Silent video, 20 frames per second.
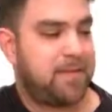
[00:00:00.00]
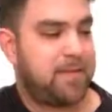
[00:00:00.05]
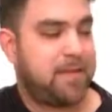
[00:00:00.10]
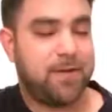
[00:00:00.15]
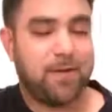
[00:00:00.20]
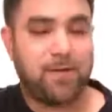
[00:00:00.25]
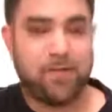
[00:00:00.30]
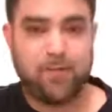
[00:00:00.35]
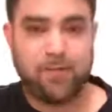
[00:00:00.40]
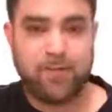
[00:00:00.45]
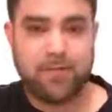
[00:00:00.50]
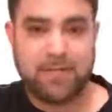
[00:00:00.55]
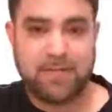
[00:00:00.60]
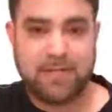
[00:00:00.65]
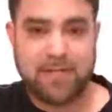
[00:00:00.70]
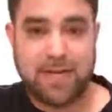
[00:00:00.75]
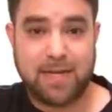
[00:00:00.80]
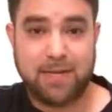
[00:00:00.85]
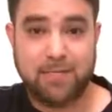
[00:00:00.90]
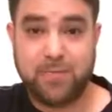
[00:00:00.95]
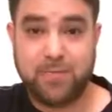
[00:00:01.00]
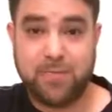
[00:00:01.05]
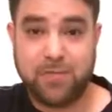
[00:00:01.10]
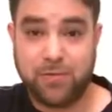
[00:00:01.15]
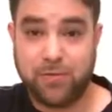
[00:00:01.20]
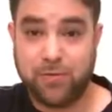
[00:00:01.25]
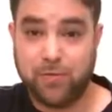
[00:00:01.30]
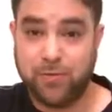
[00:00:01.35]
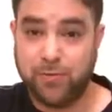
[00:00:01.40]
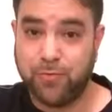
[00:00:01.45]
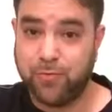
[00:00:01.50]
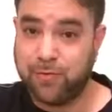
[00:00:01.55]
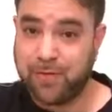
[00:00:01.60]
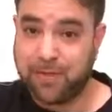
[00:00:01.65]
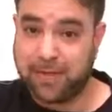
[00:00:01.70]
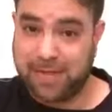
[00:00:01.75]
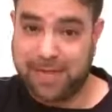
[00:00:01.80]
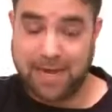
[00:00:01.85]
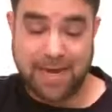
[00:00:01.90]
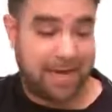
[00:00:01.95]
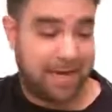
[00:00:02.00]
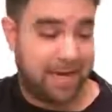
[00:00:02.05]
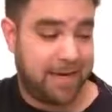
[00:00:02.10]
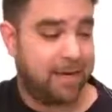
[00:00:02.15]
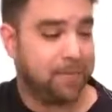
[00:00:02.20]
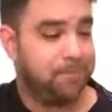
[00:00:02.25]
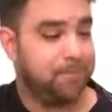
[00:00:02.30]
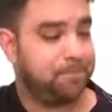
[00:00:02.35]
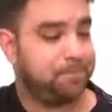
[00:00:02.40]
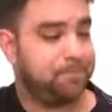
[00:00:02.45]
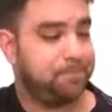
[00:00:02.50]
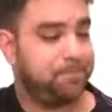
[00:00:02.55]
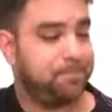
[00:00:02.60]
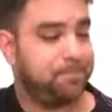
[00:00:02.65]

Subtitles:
down a whole step to A.